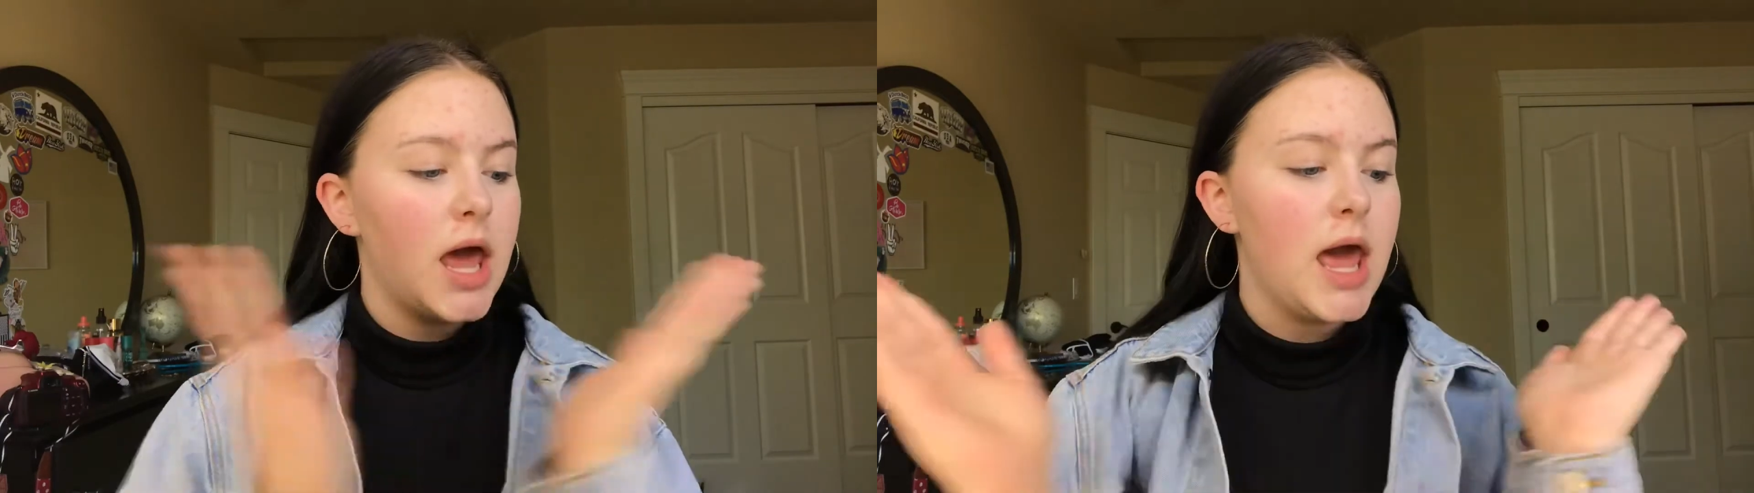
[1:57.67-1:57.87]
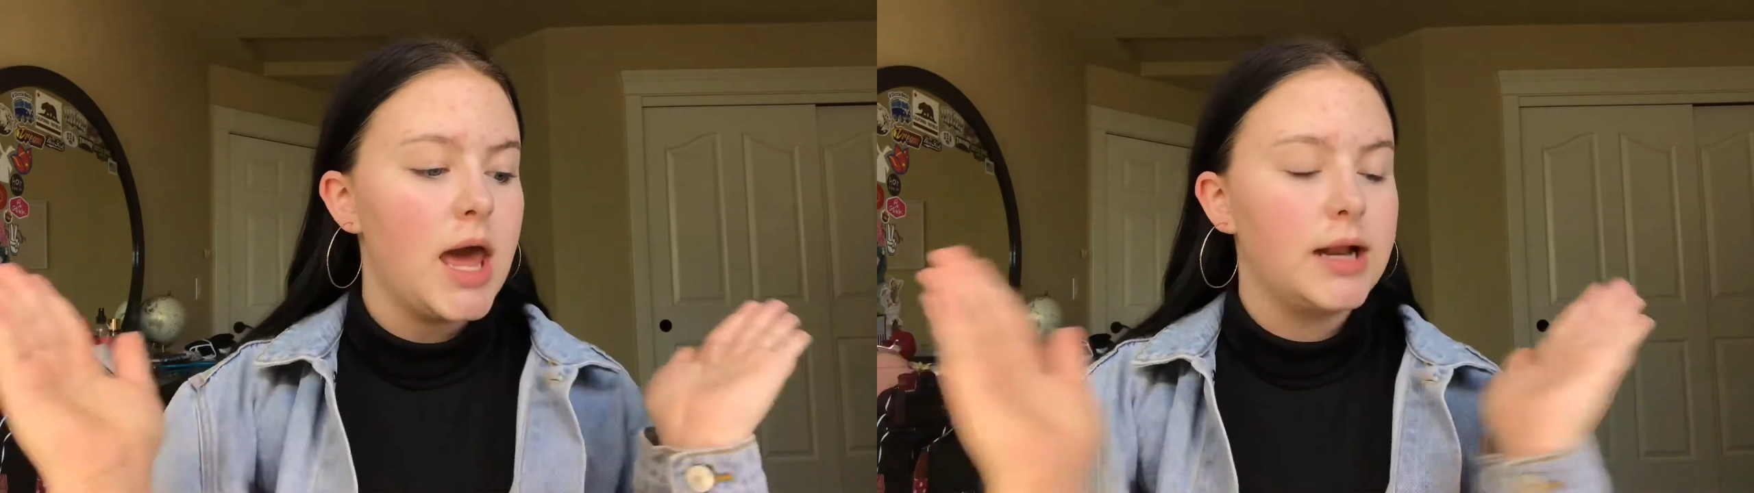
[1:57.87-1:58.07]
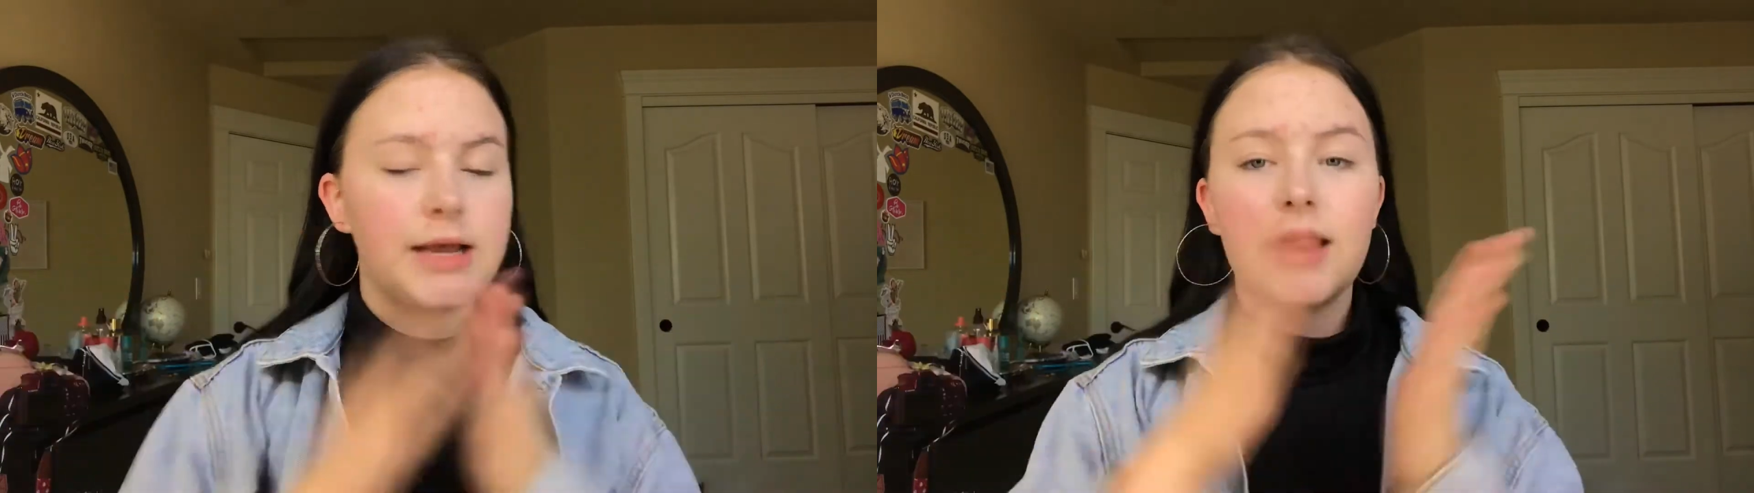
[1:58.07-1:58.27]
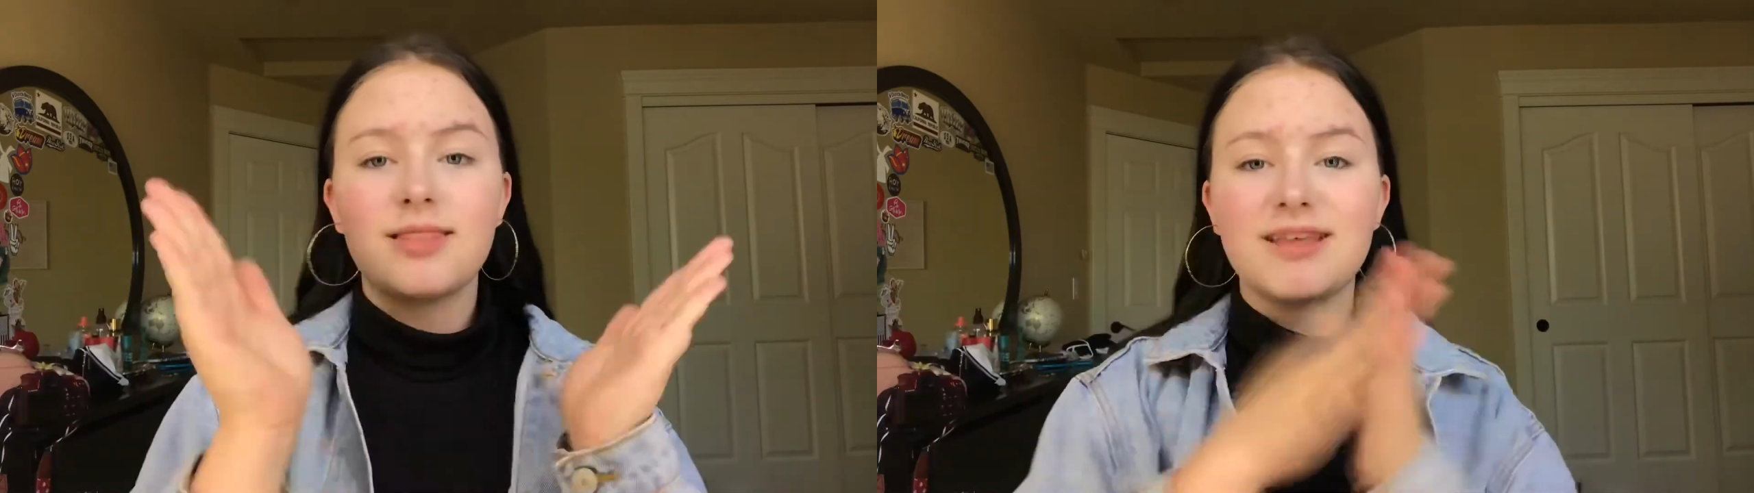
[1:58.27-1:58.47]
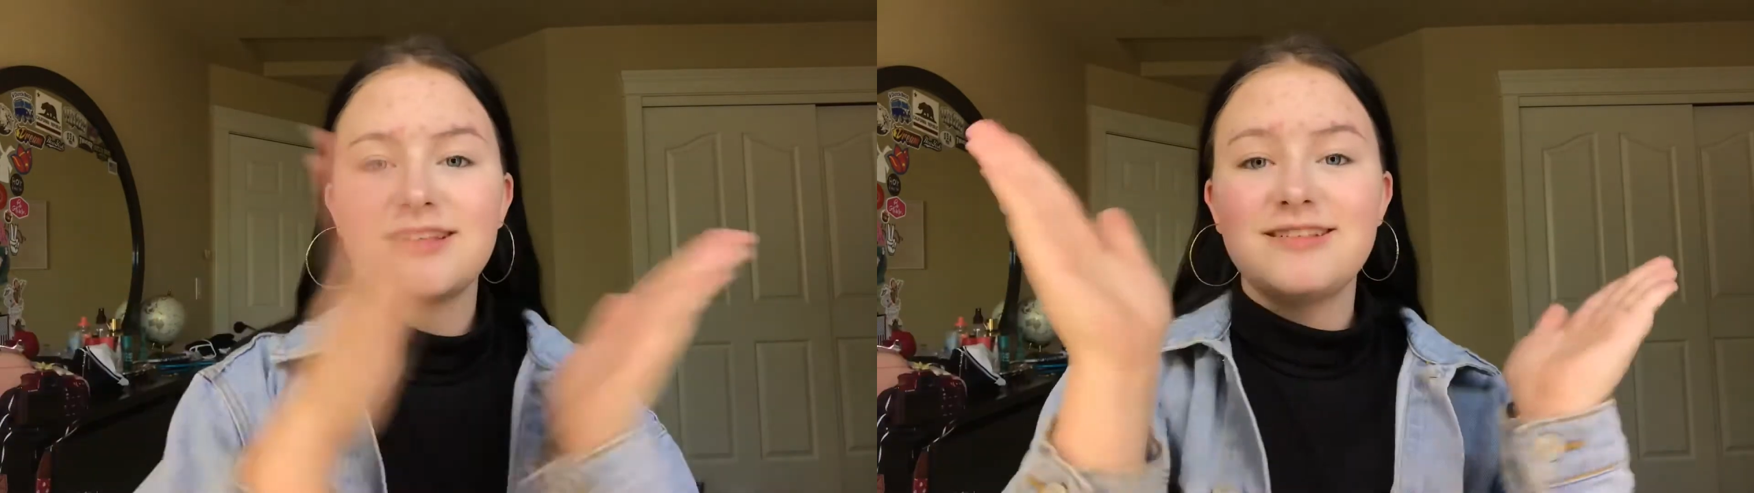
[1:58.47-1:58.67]
and
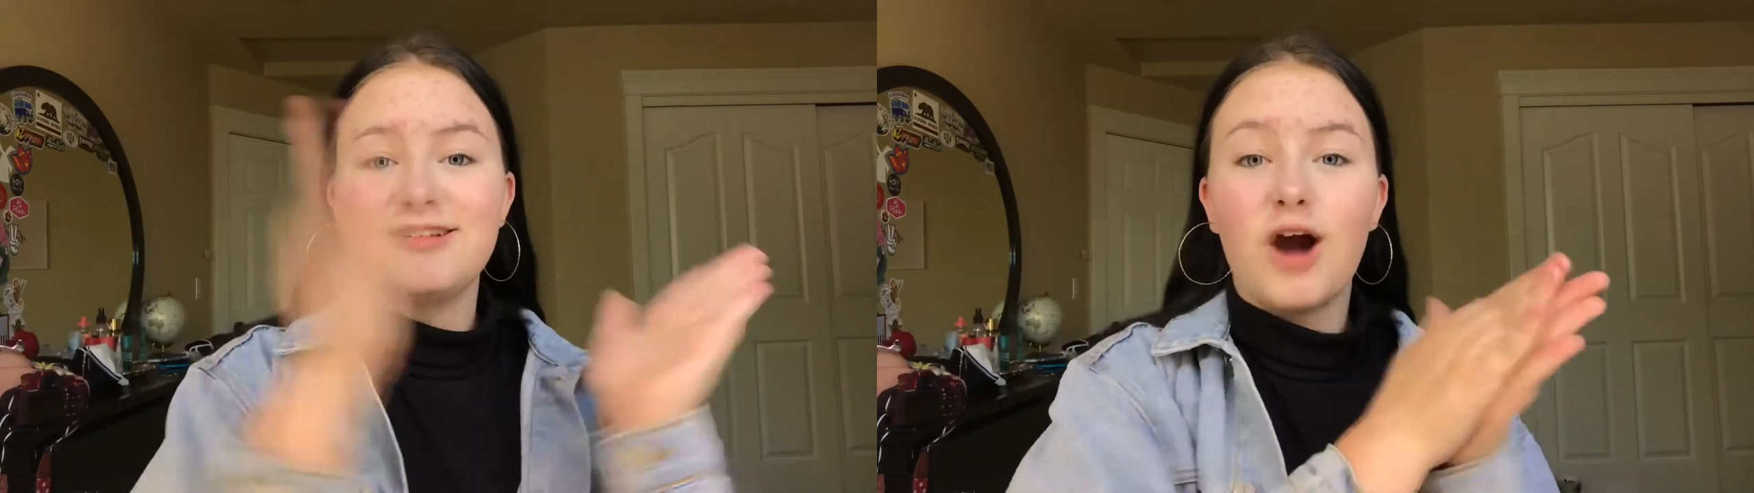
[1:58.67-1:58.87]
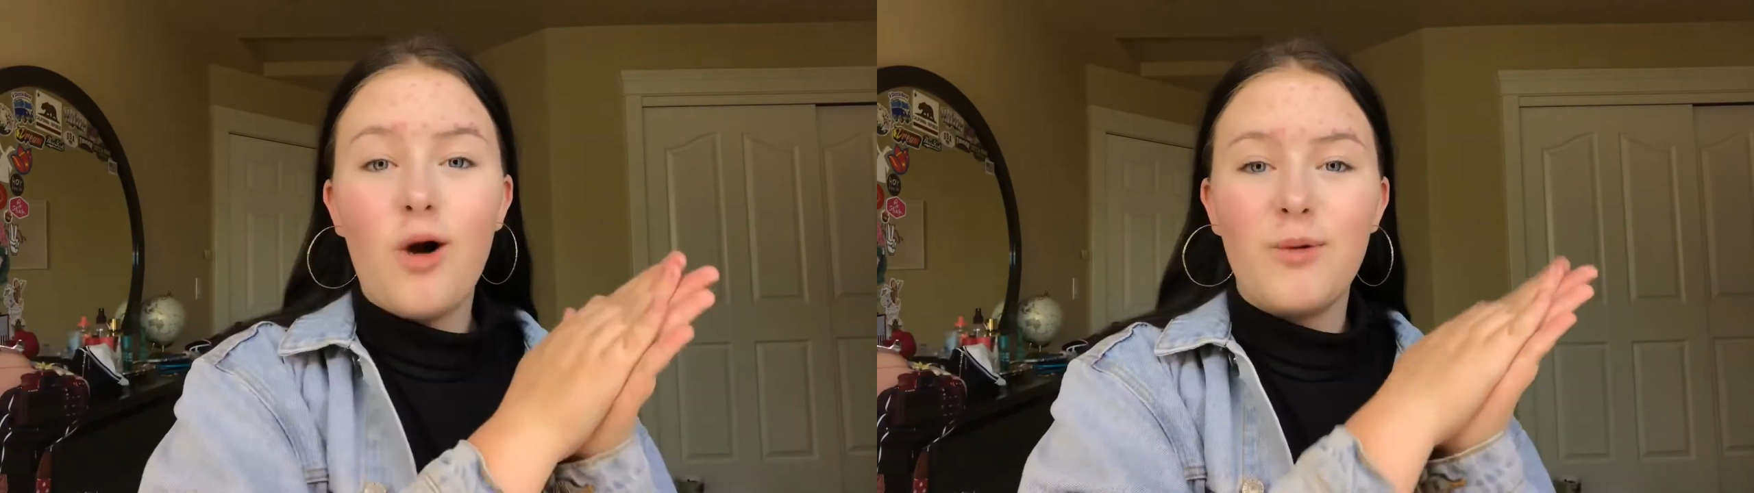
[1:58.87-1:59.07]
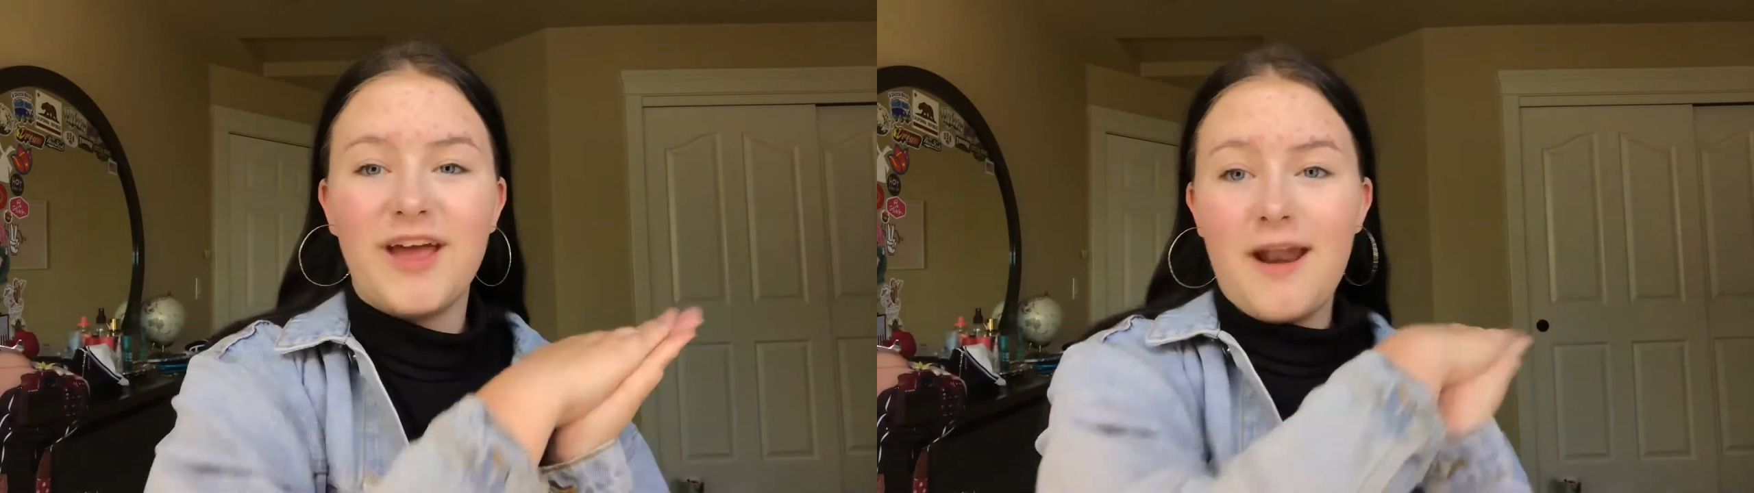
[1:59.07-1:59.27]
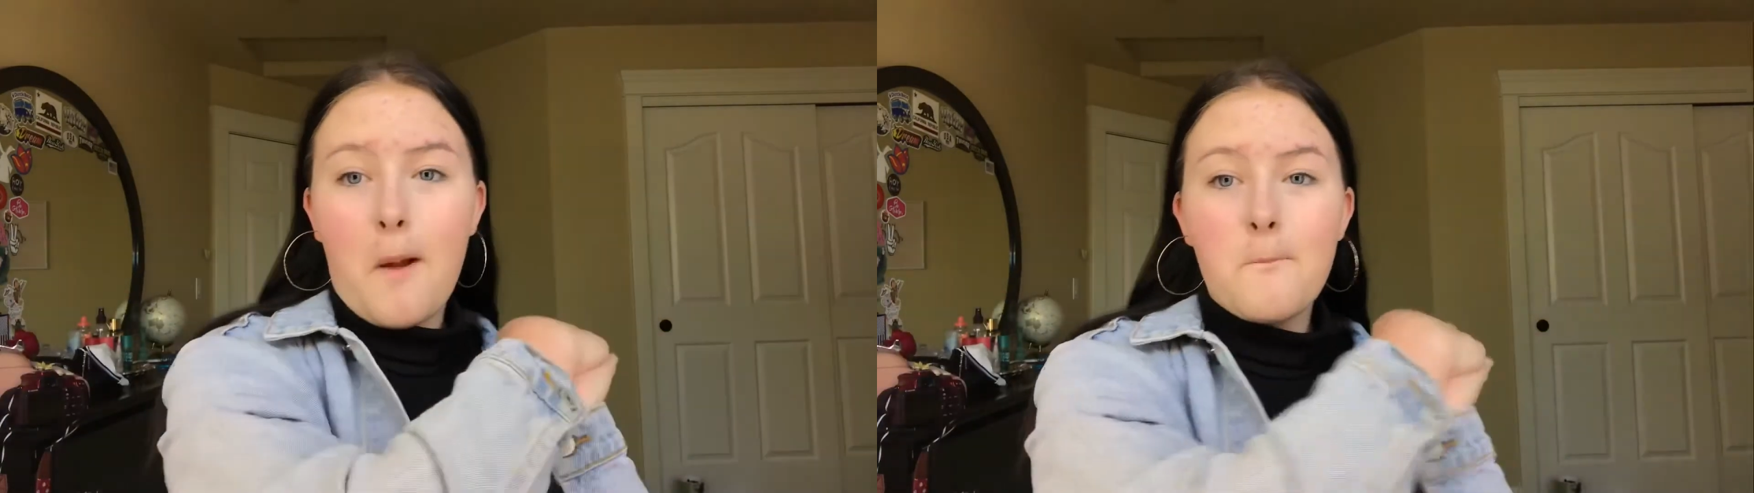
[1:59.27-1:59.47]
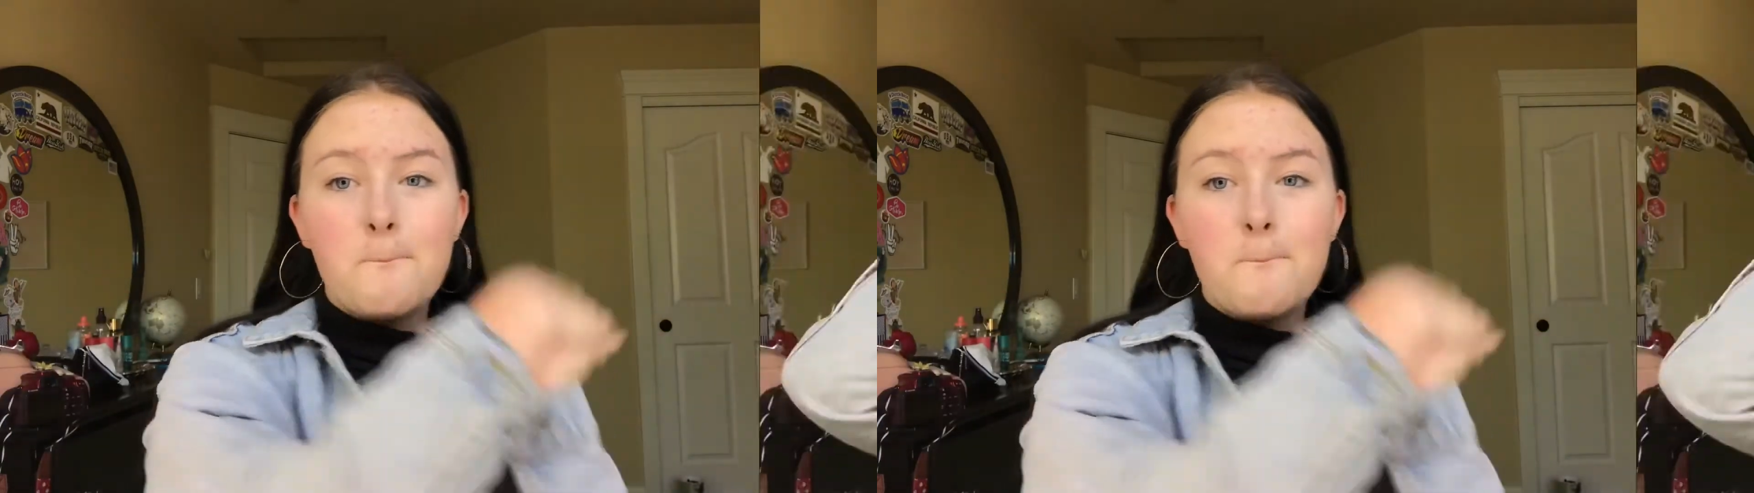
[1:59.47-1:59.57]
get this going.